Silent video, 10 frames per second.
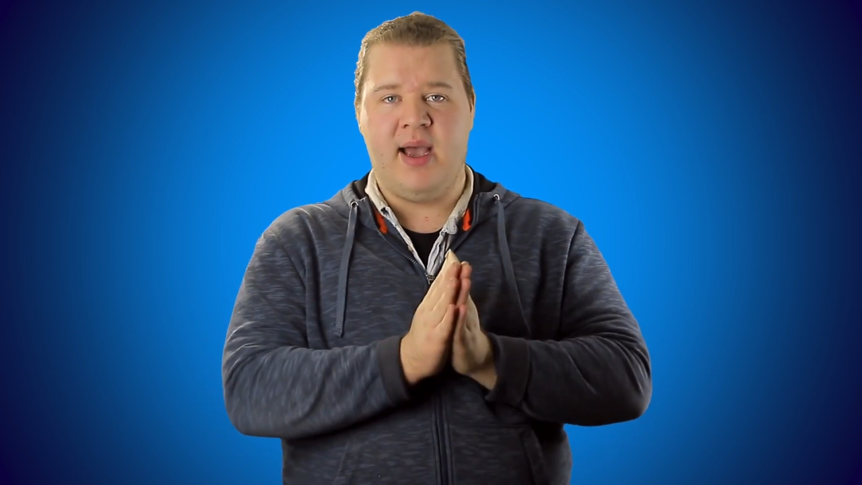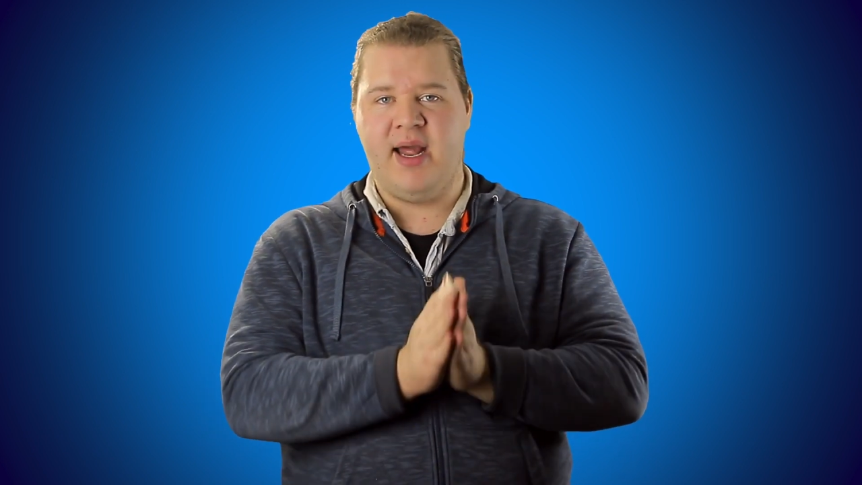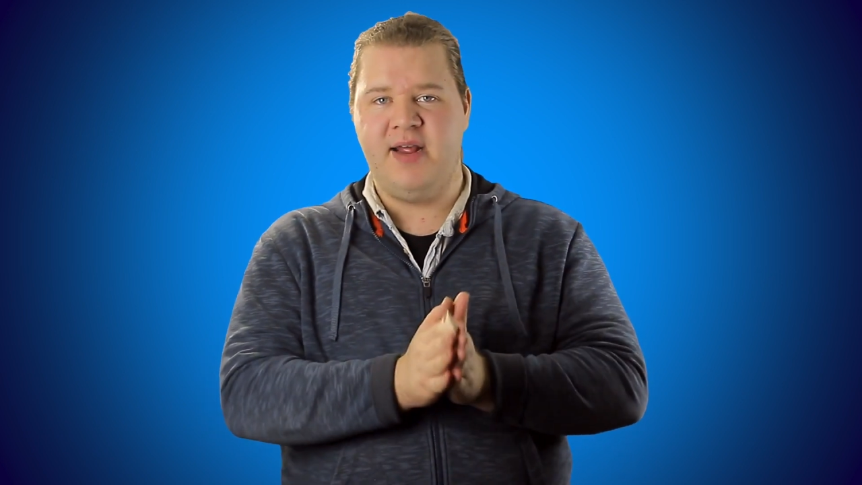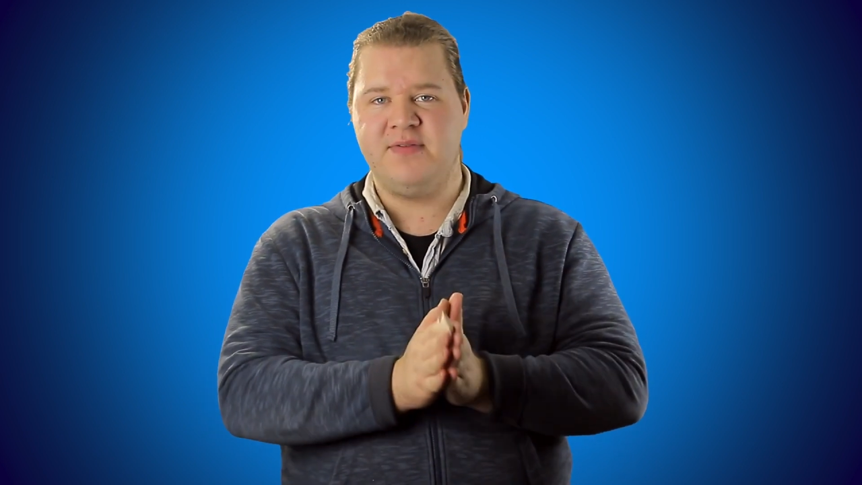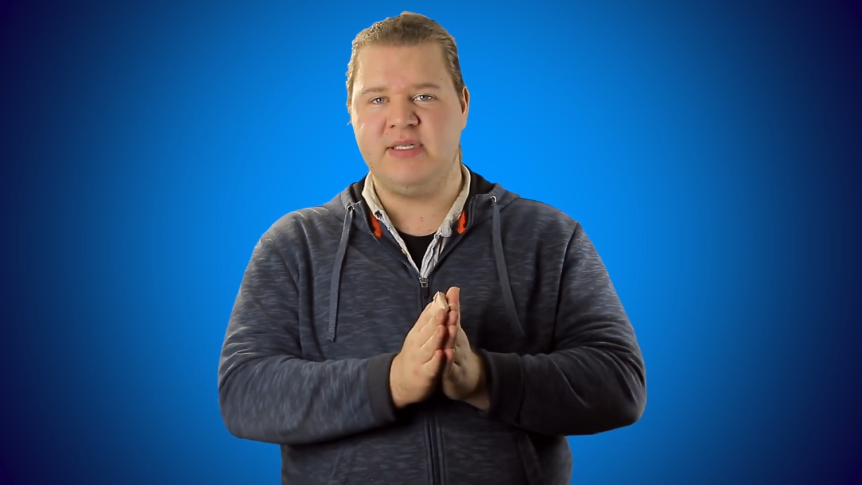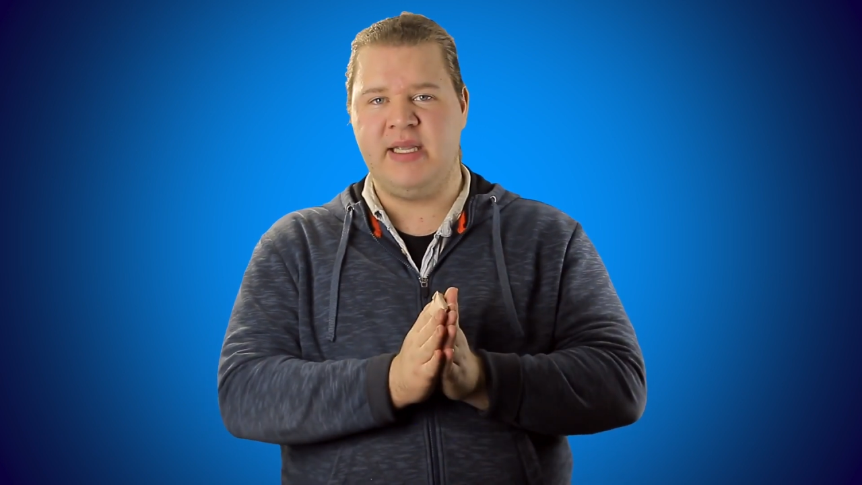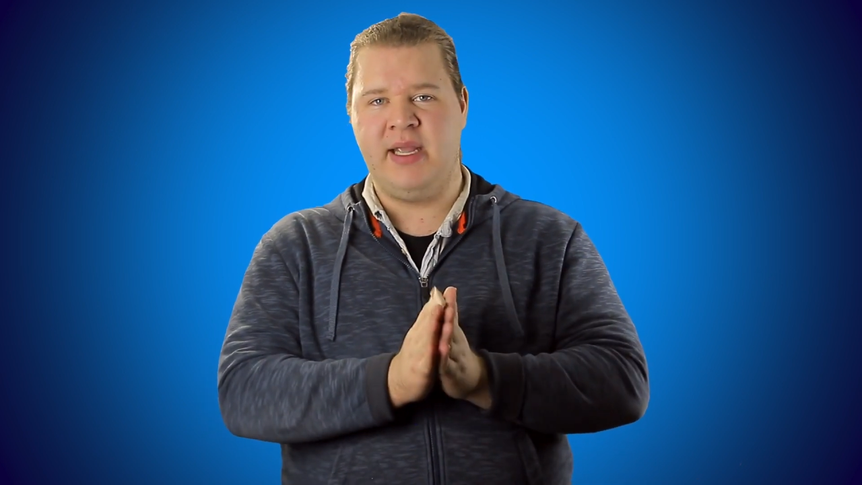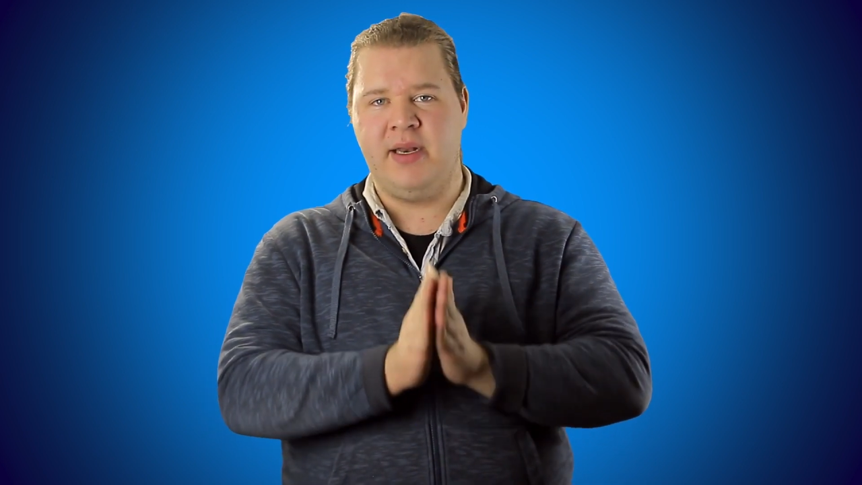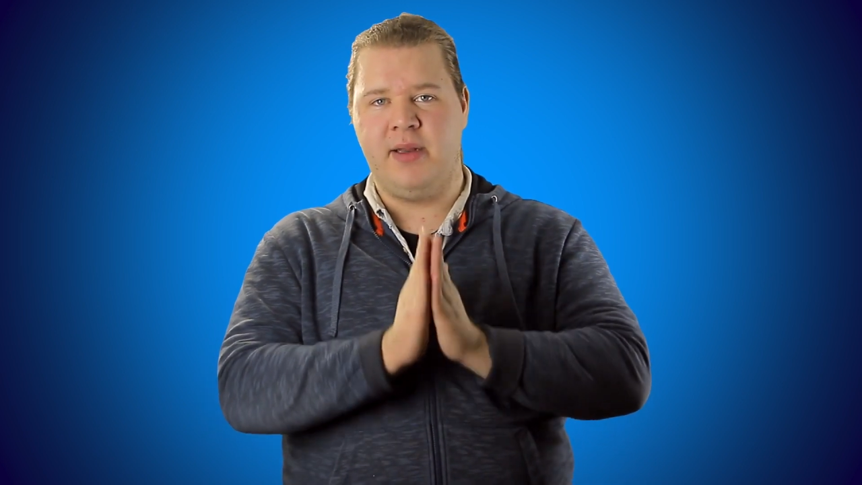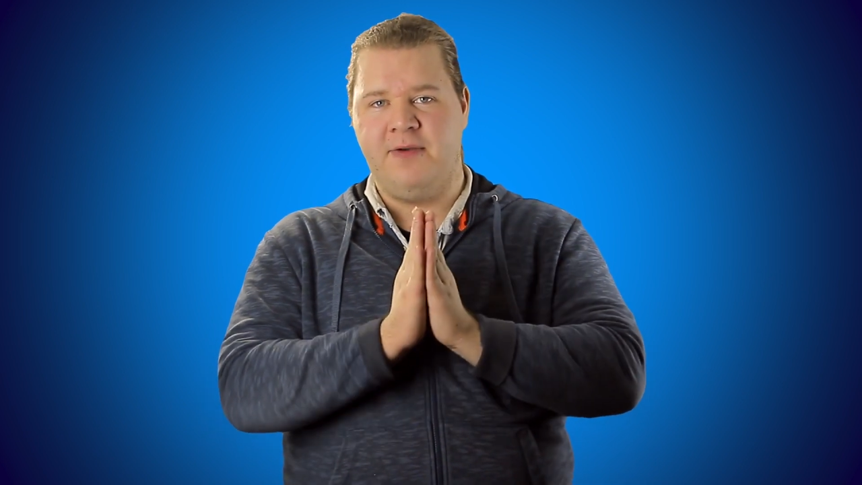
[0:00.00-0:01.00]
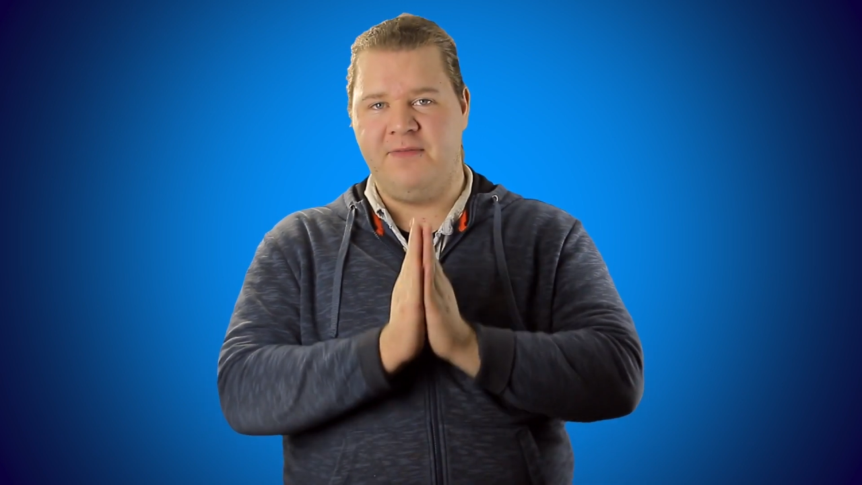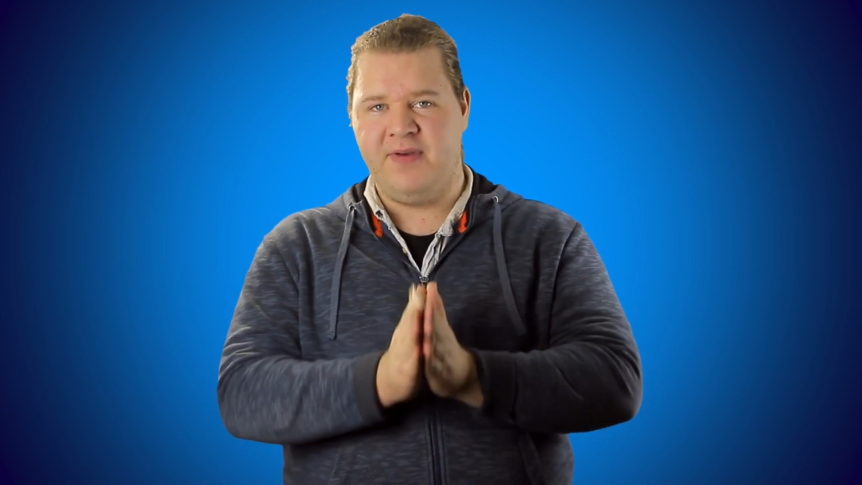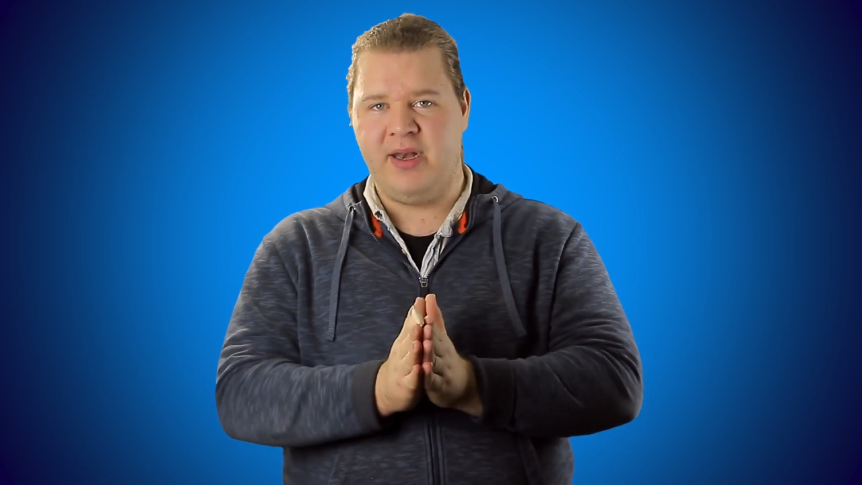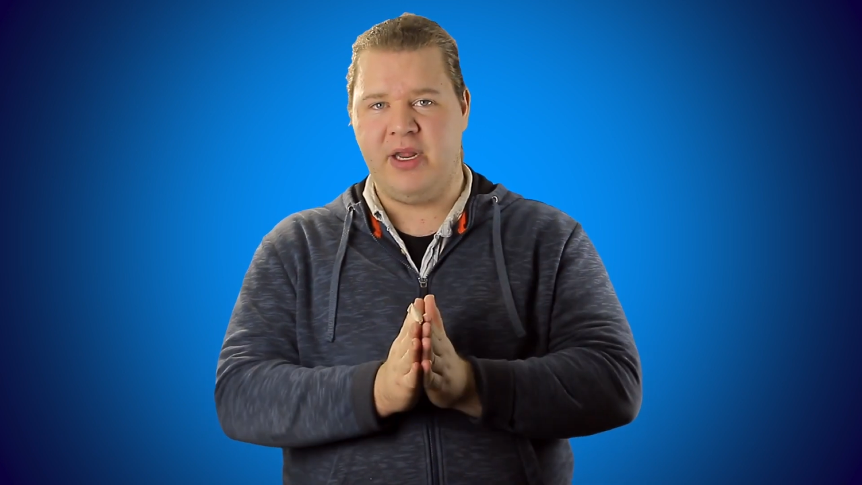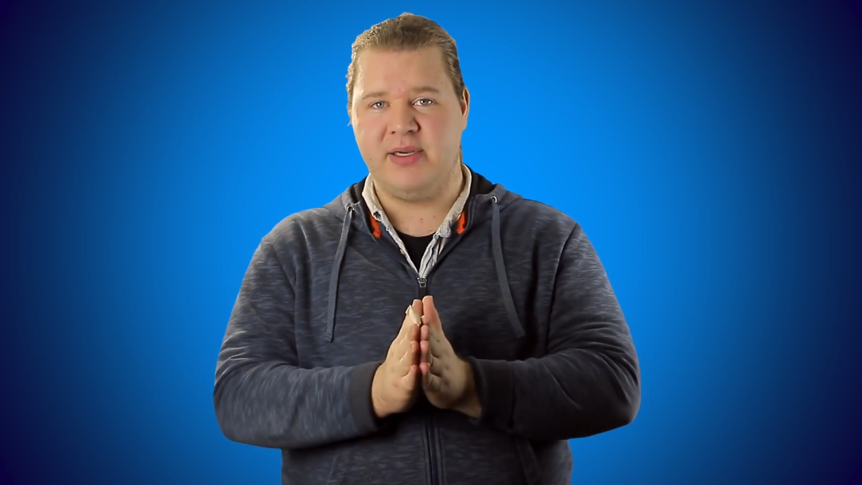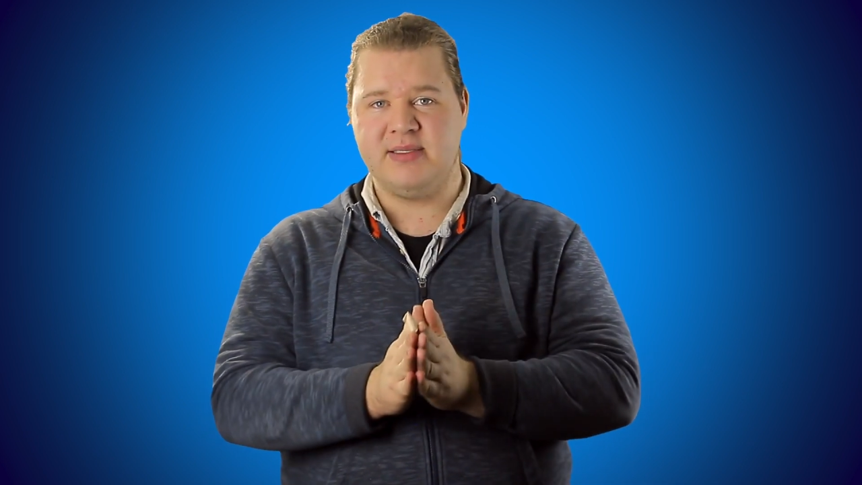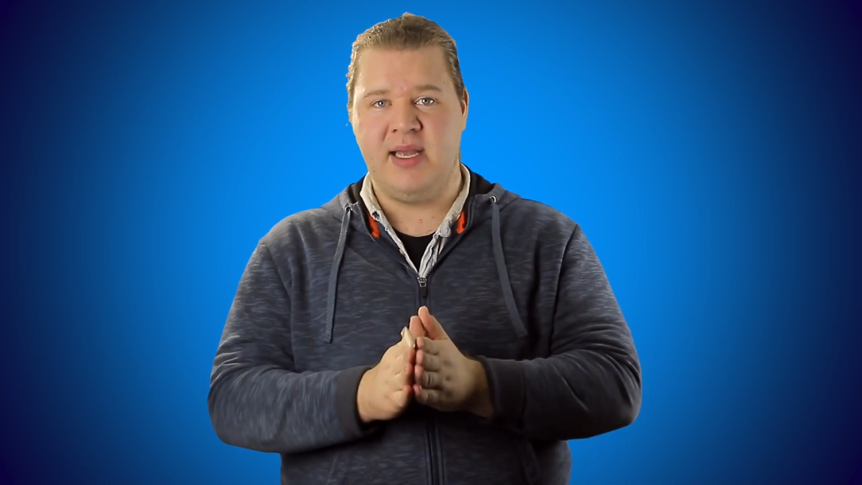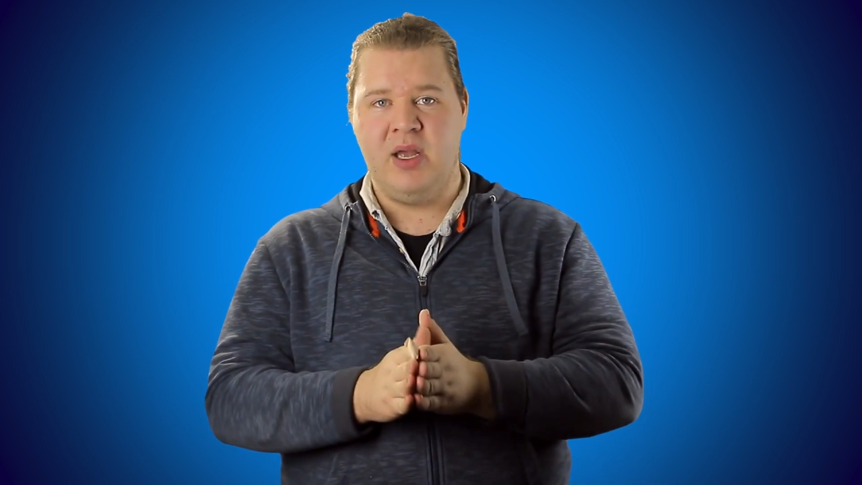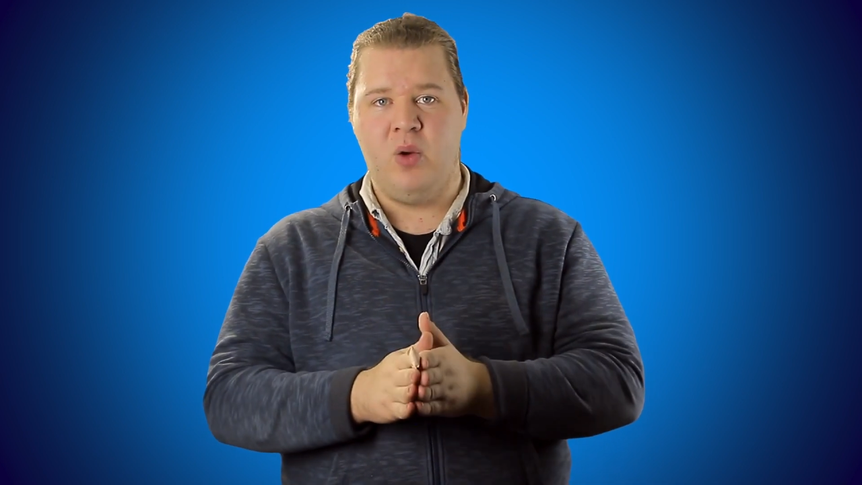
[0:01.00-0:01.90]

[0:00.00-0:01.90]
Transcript: I have seen videos